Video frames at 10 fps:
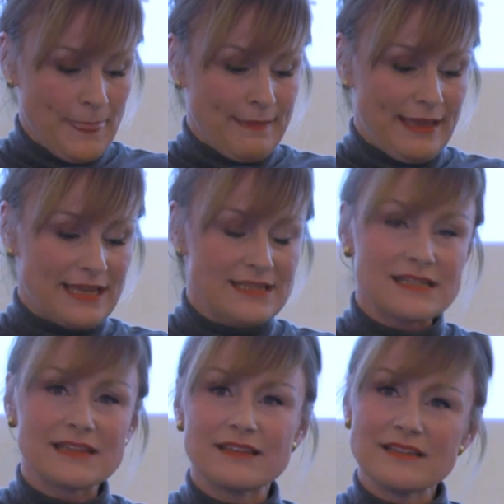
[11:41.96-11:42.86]
And
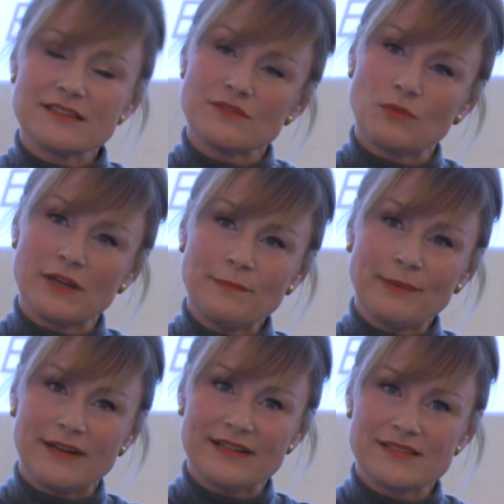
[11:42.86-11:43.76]
this is one
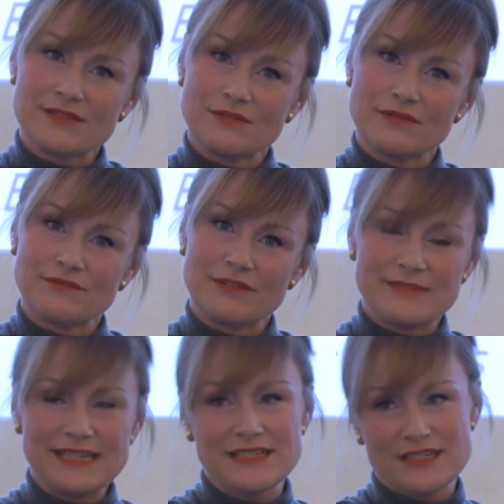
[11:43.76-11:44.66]
part. So for
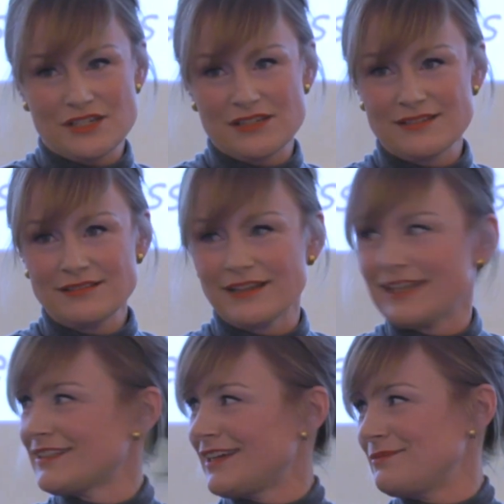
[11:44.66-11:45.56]
me, digital,
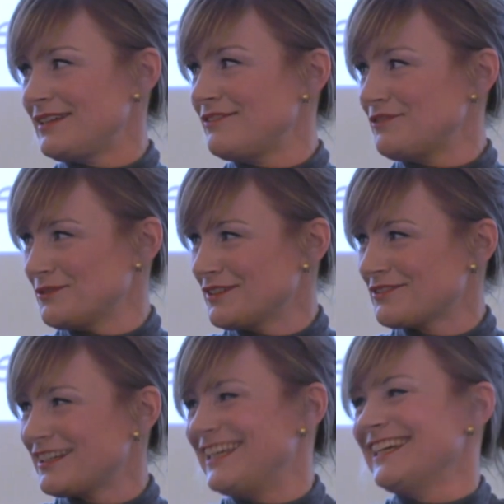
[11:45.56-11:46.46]
and I believe you
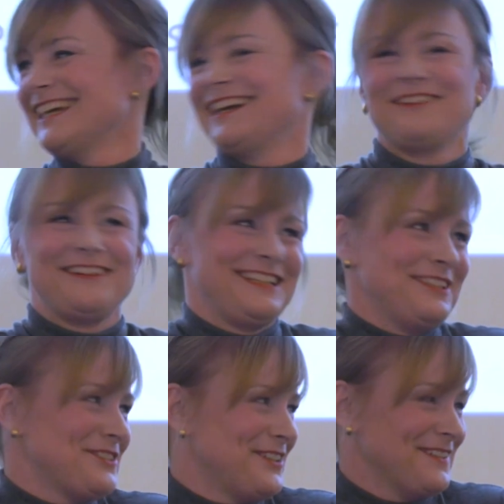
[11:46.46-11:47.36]
agree,
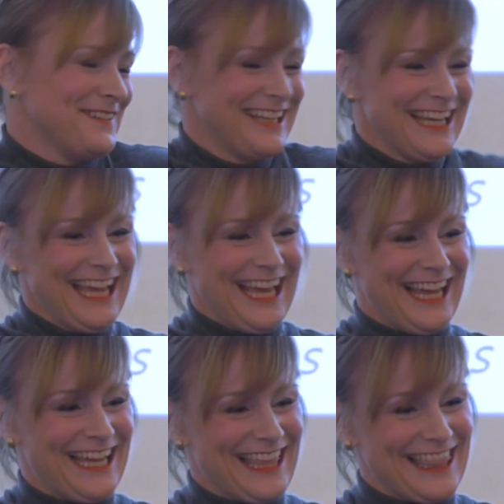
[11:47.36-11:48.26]
you do,
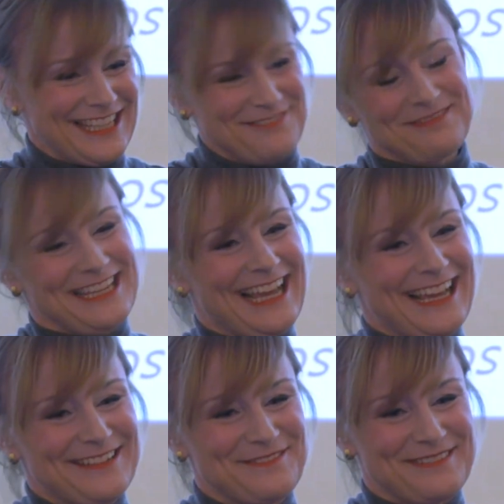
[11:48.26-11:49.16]
that we
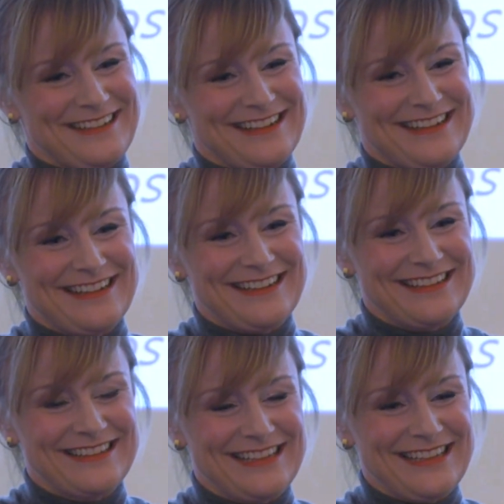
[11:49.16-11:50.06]
have
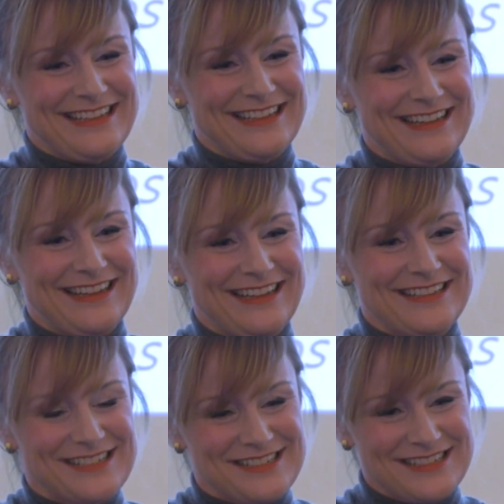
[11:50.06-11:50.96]
the
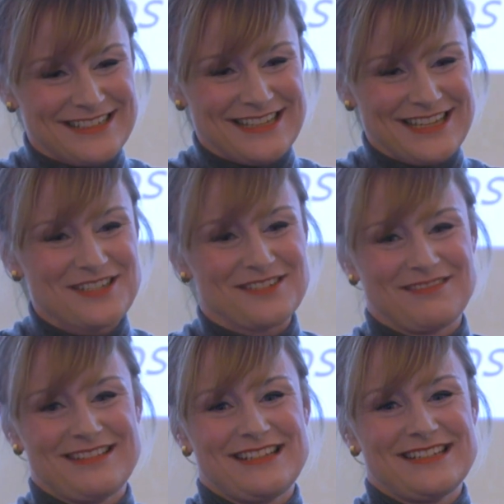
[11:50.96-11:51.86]
digitalization,
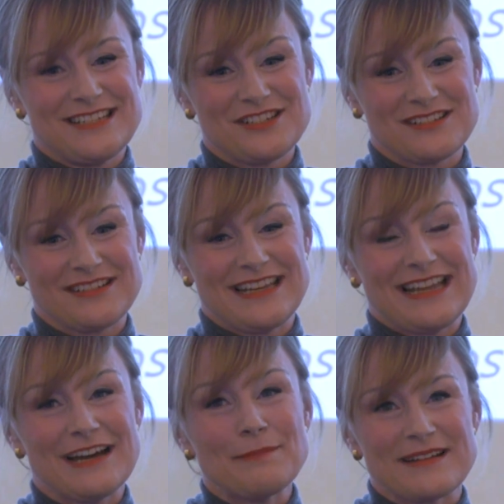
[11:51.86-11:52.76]
or that digital can
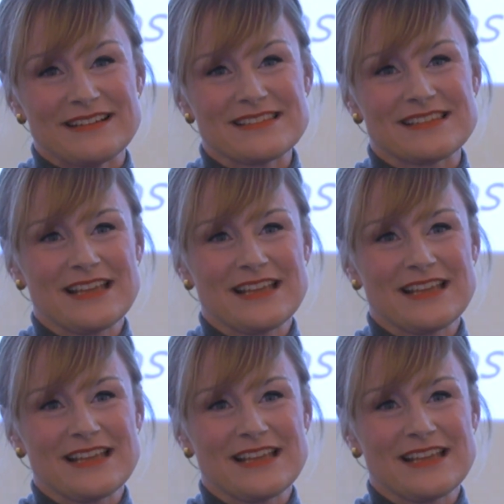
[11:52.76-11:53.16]
help us